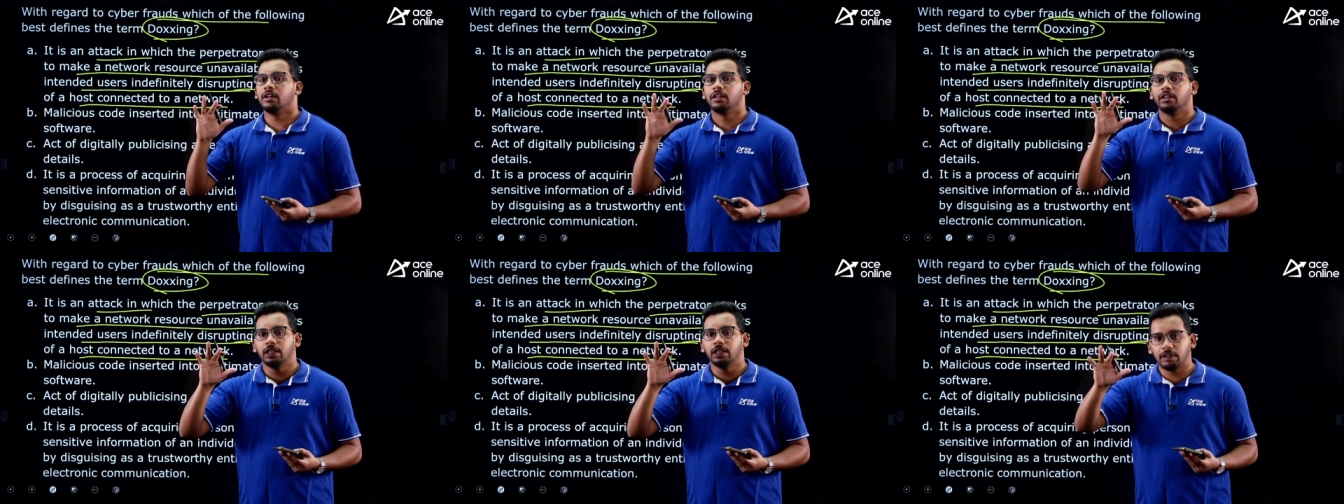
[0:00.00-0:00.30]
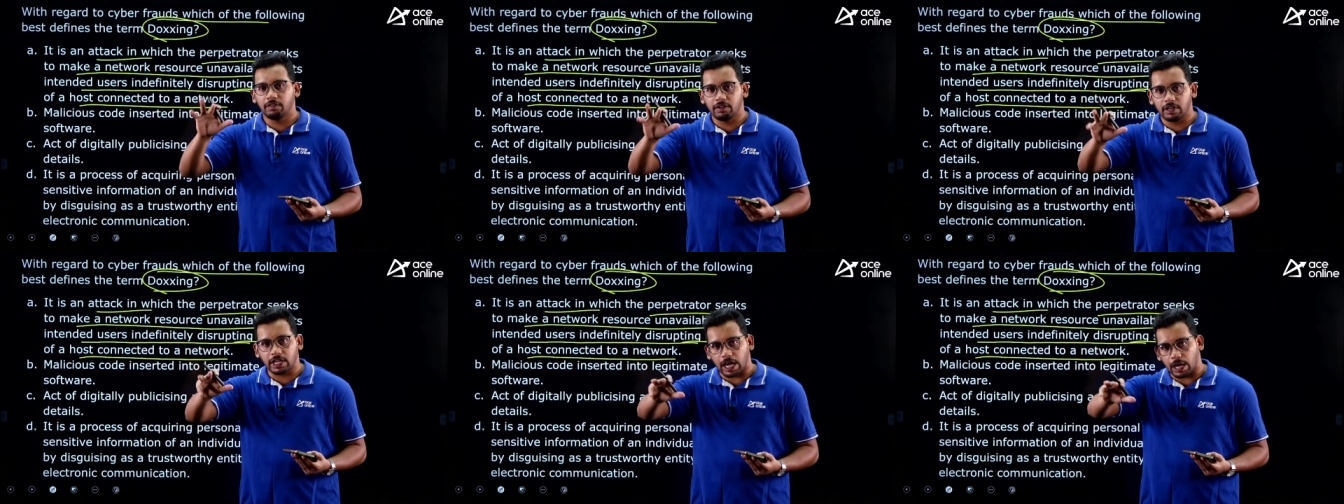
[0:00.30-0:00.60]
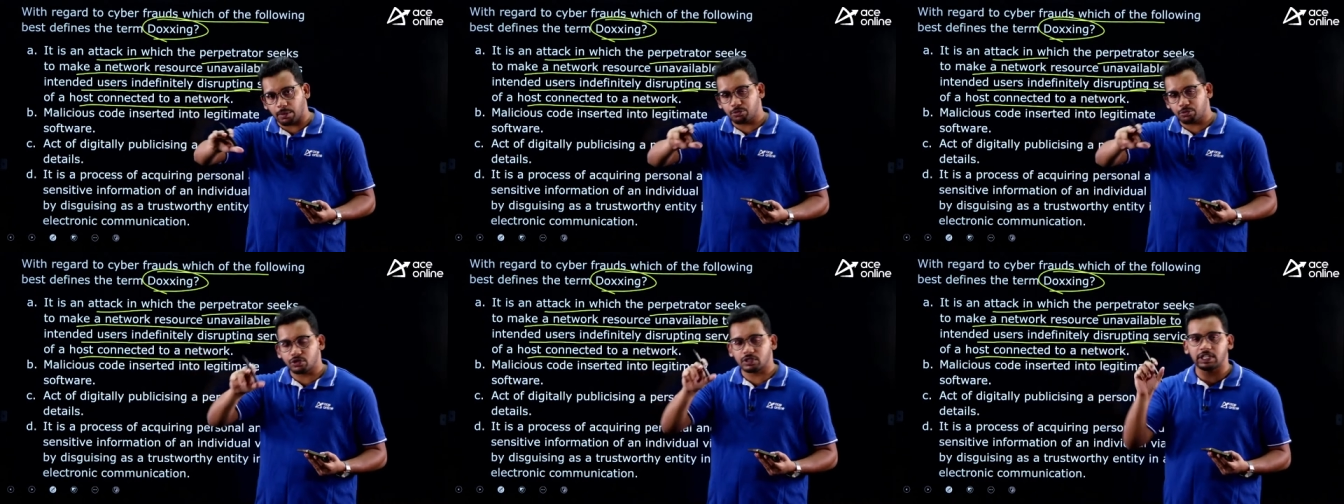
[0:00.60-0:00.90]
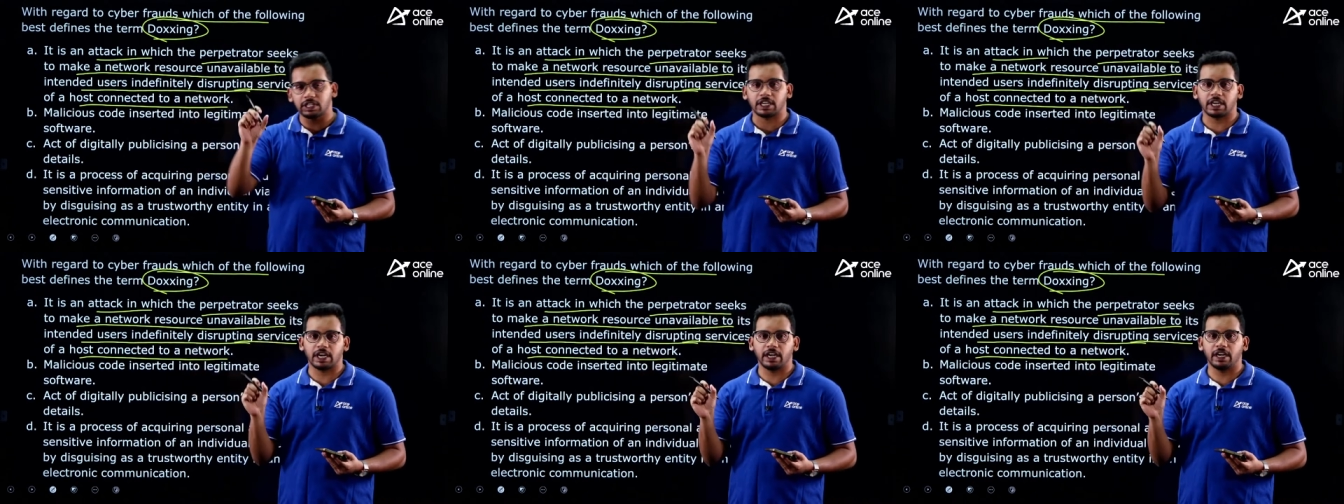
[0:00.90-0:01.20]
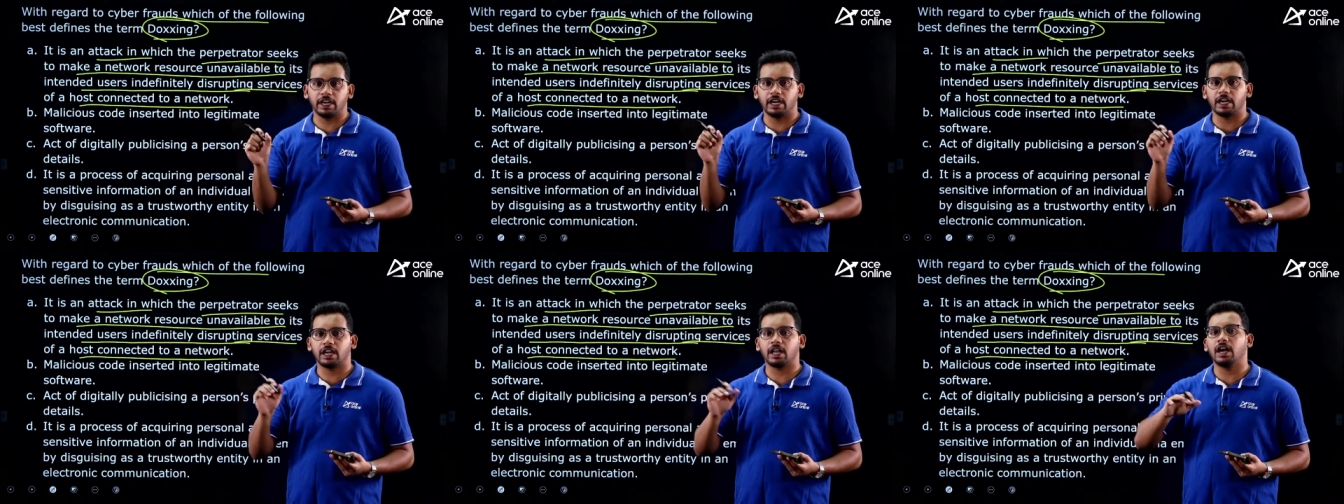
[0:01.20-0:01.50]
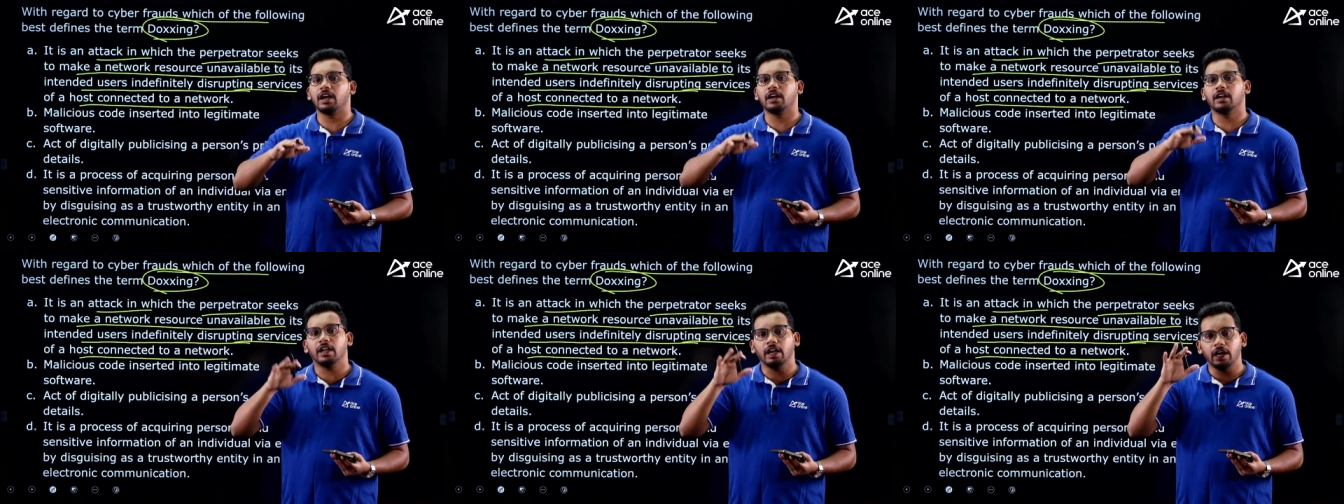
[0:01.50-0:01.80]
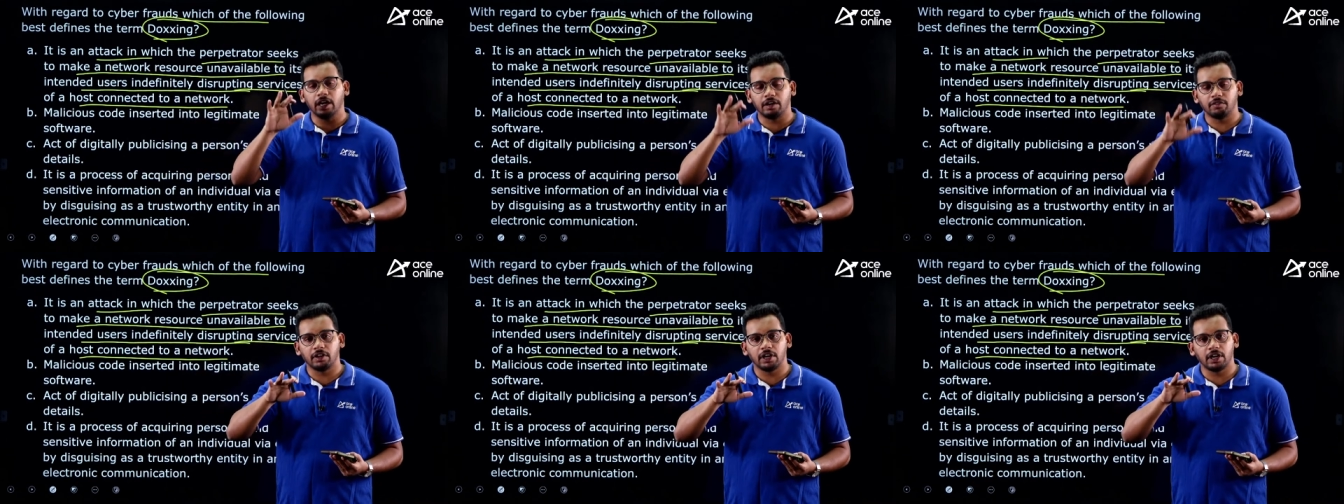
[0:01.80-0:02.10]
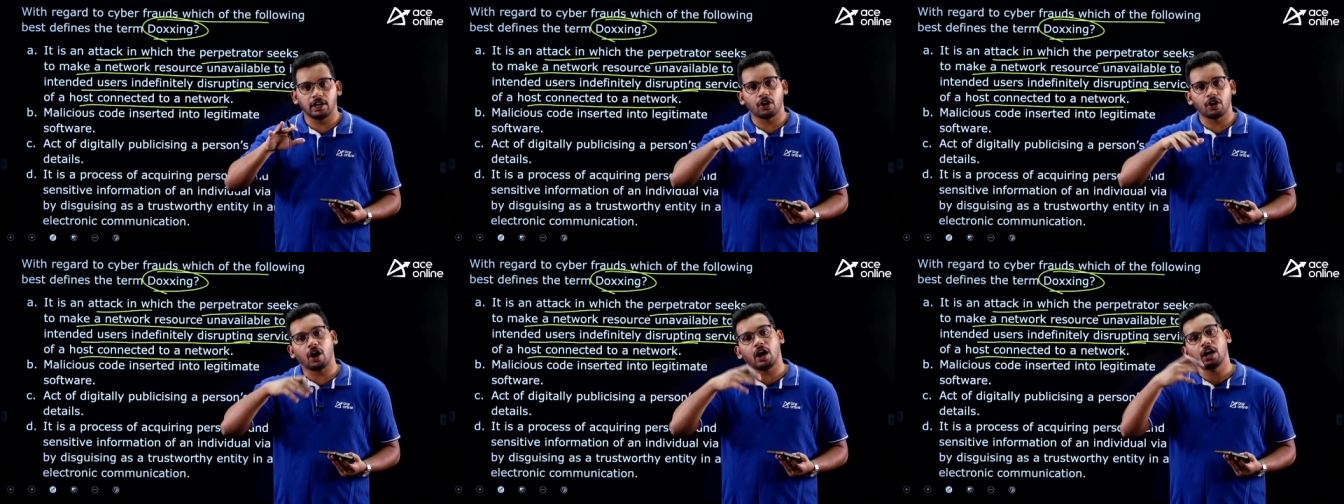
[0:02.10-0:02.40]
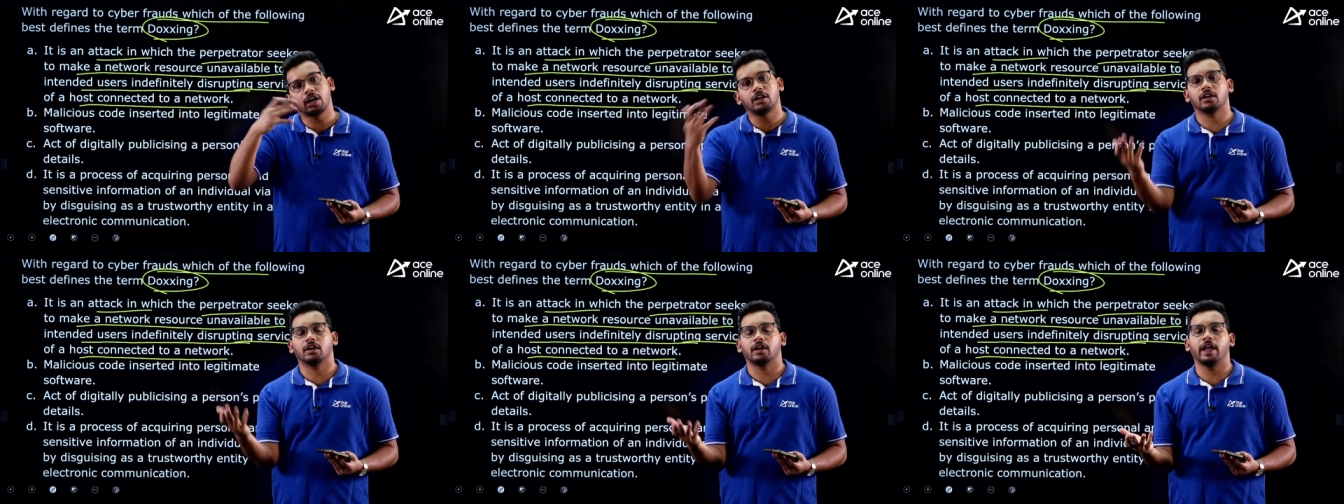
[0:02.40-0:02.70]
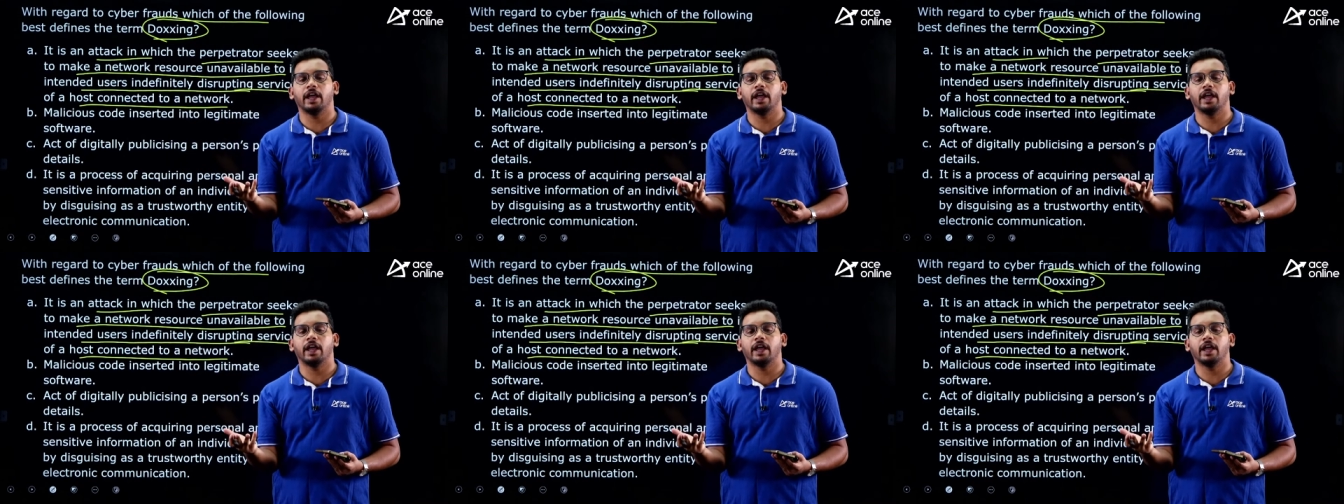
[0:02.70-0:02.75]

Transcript: they will capture certain data and it will not